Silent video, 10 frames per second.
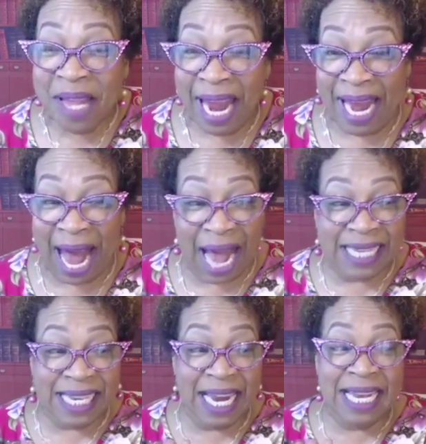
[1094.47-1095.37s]
and I
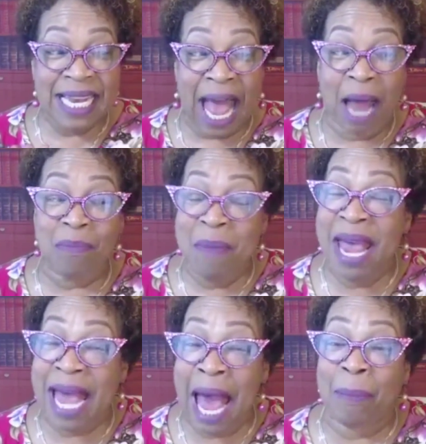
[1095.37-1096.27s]
did not
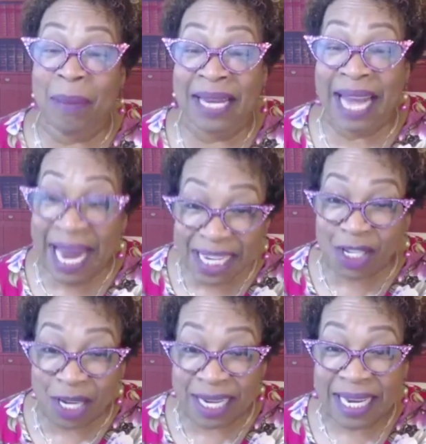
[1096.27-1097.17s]
make
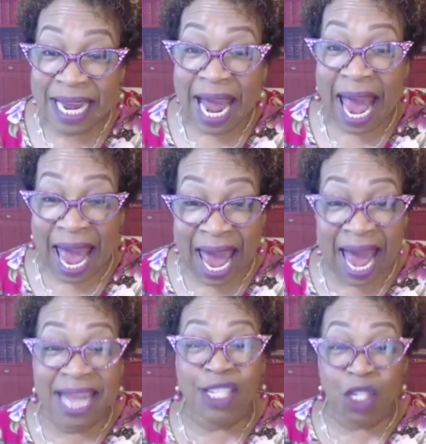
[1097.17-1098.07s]
application
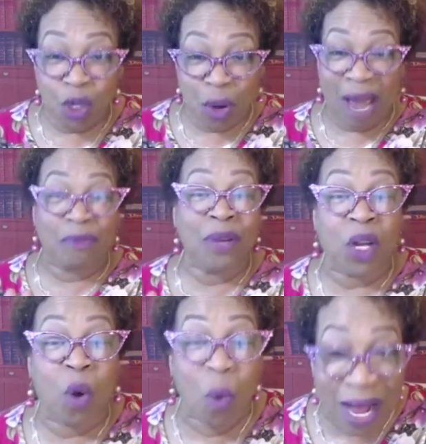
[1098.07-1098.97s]
as you have
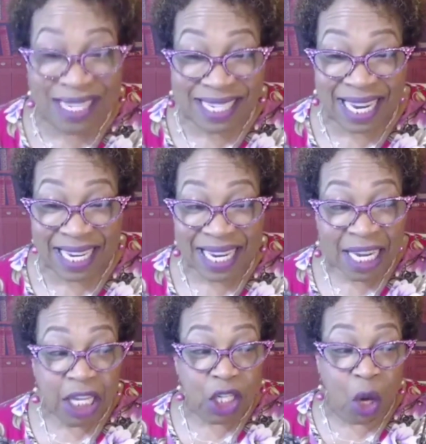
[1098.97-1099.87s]
requested.
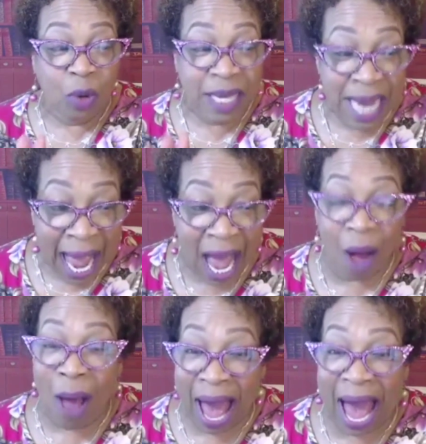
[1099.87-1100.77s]
So
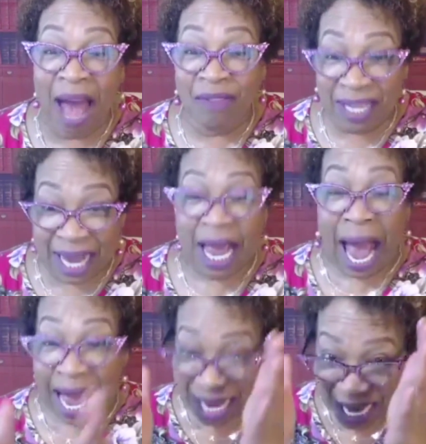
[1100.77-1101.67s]
now I
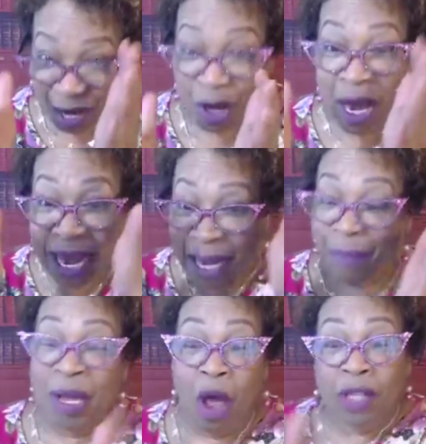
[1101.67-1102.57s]
hear,
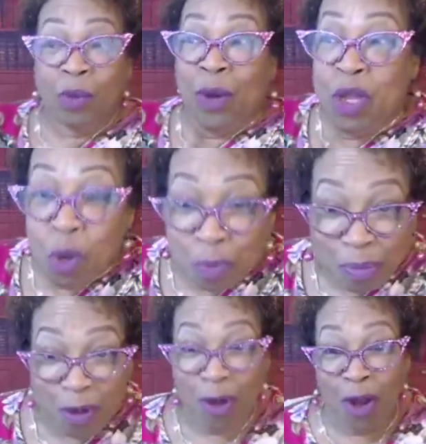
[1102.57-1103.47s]
because when you
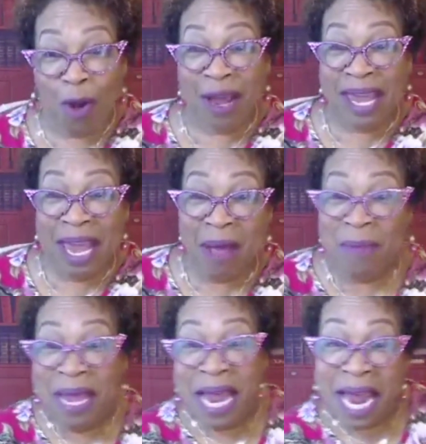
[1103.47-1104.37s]
pull on
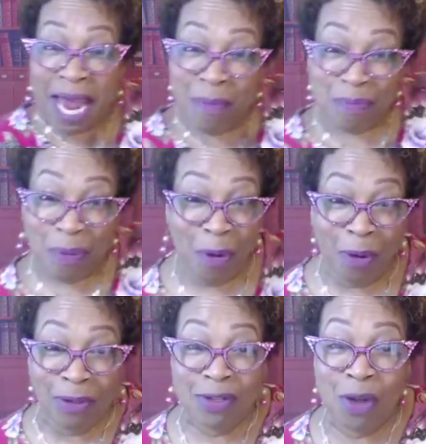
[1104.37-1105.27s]
him, he
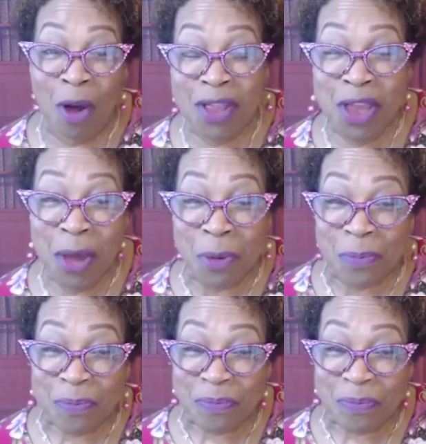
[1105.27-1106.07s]
pulls on you.